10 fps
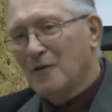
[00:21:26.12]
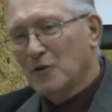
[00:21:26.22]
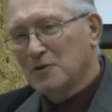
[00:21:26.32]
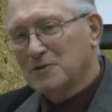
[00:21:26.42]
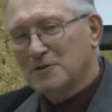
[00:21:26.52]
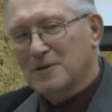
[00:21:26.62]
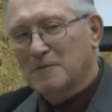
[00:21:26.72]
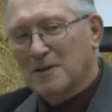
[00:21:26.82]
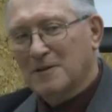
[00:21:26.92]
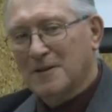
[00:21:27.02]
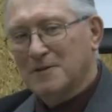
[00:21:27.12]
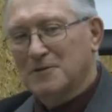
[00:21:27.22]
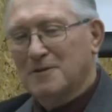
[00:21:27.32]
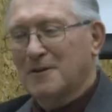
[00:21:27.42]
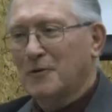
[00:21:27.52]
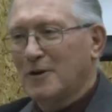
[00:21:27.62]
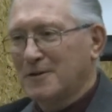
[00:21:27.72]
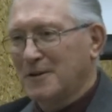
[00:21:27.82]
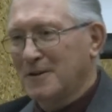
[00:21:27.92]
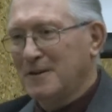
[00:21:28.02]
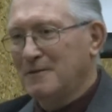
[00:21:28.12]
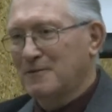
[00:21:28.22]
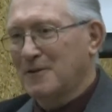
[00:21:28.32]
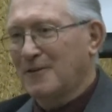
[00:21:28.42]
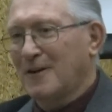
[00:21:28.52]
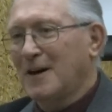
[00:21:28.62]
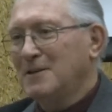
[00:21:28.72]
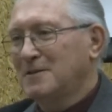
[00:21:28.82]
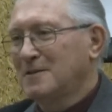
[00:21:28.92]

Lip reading: those are some of the things that I want to leave for thought.